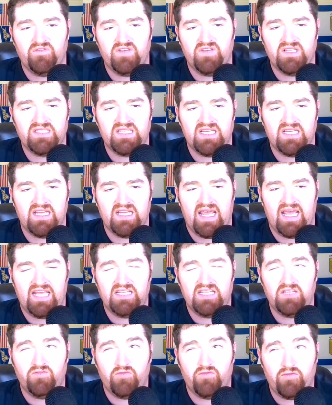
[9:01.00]
was invented in
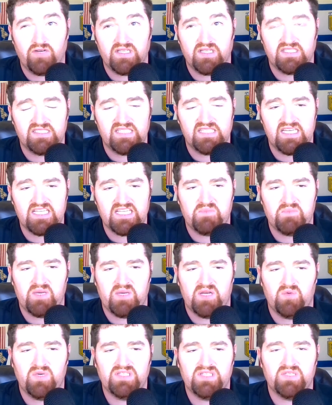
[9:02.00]

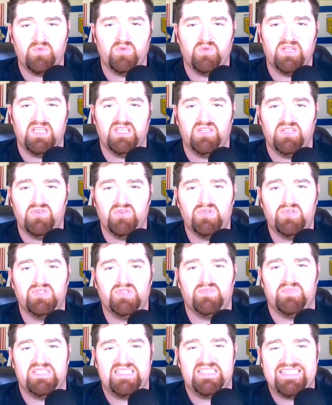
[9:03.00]
1846, but it wasn't really
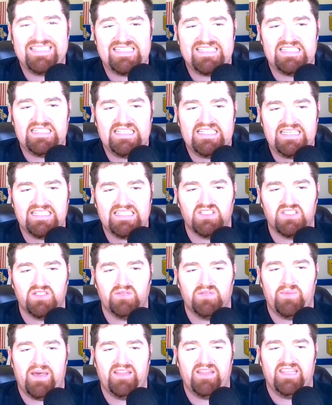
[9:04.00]
used medicinally
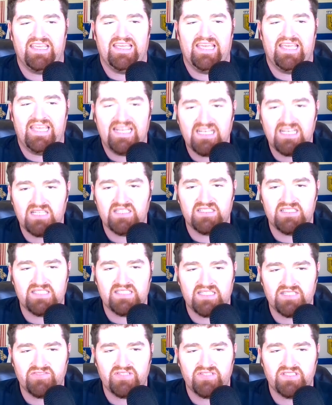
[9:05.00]
until about the end of
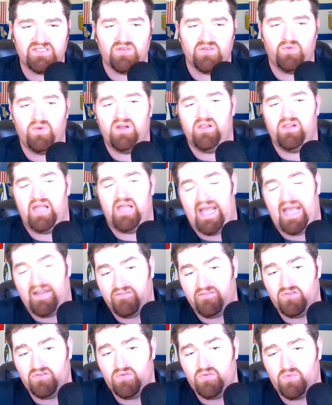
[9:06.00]
the century, so well
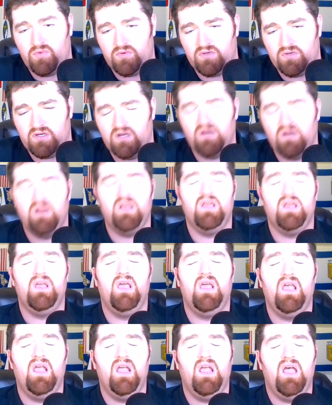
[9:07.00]
after the war.
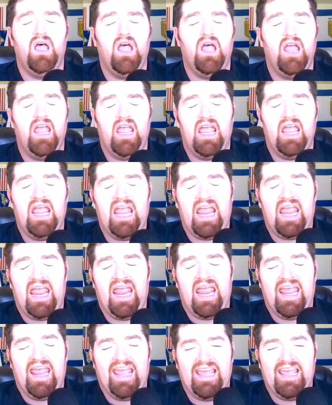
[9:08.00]

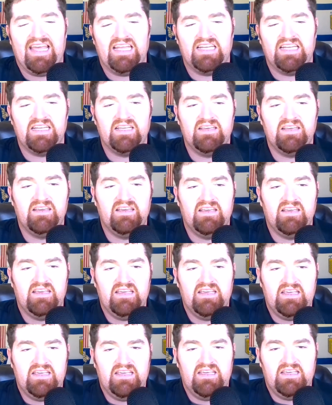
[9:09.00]
And
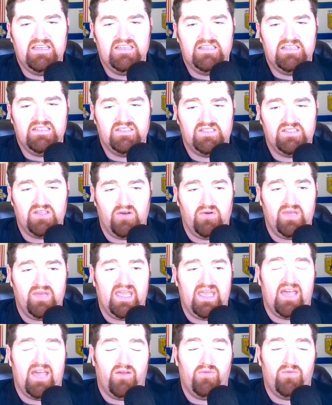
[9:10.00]

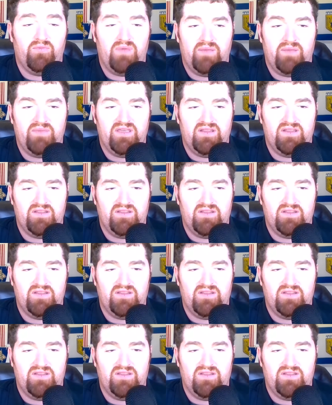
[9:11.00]
so, yeah,